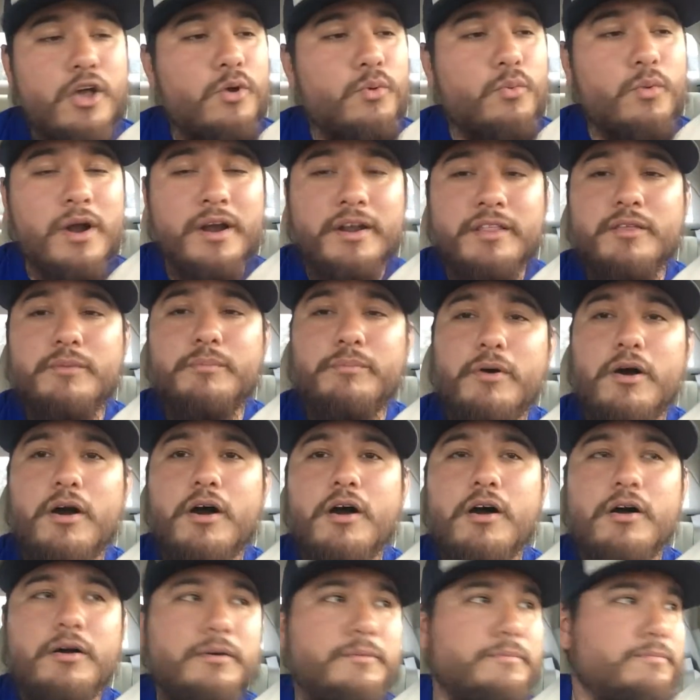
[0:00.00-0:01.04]
running the
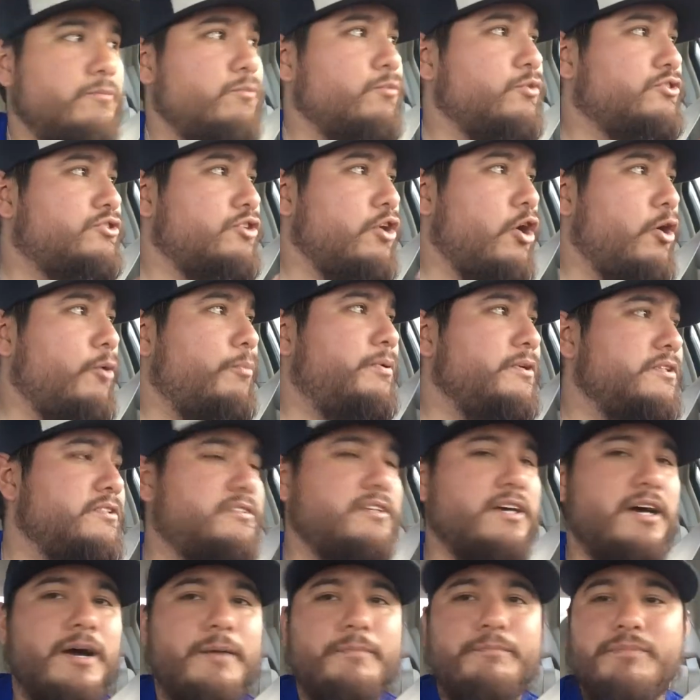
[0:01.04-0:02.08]
ball, which opens
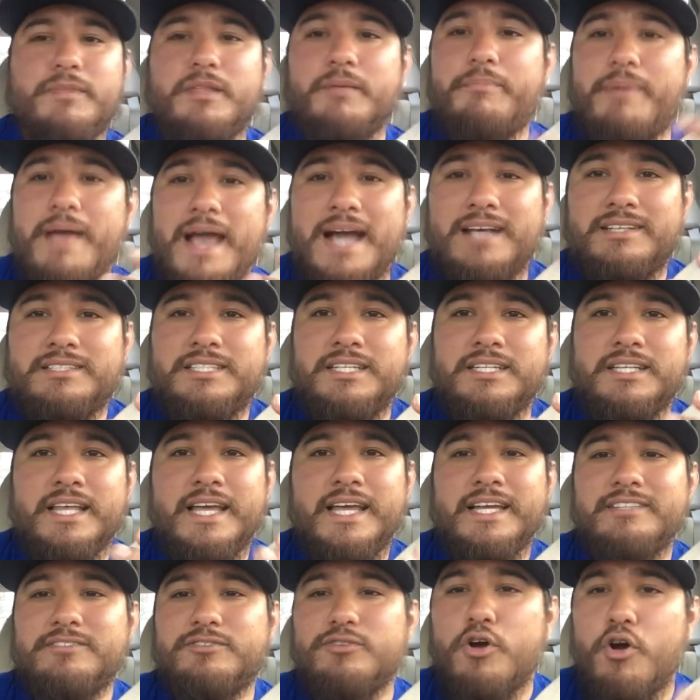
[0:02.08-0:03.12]
up the passing
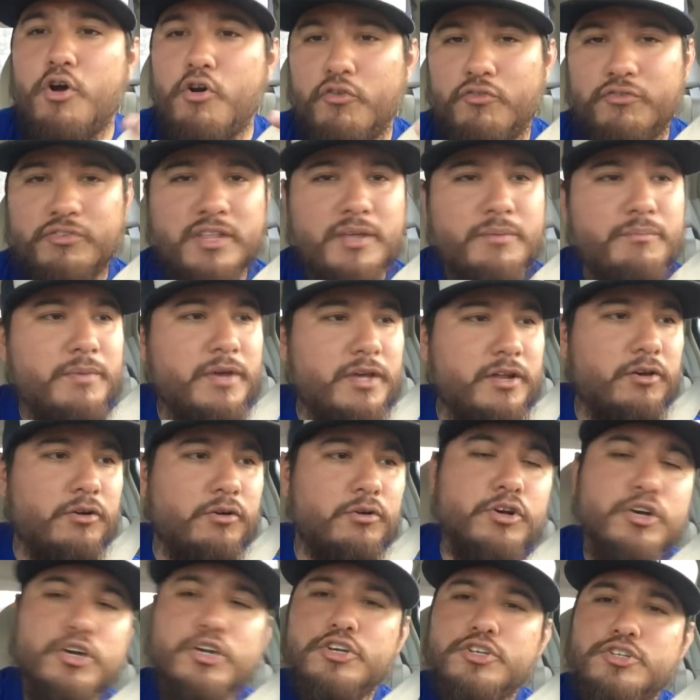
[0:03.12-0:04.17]
lanes over the
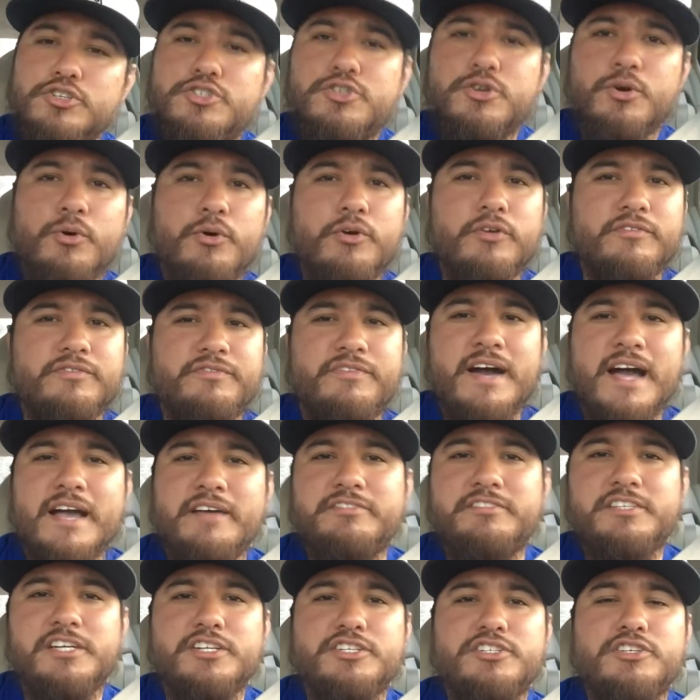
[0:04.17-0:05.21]
middle, short
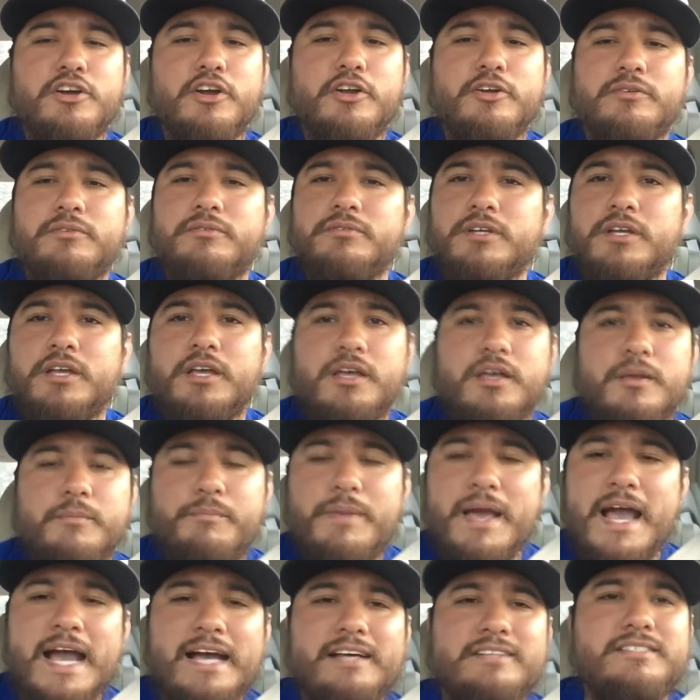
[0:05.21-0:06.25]
five six yard
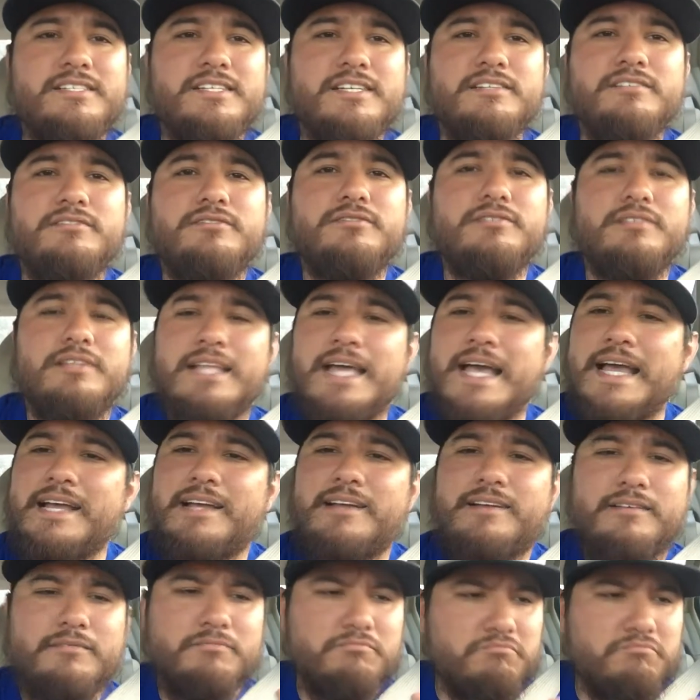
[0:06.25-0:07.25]
passes like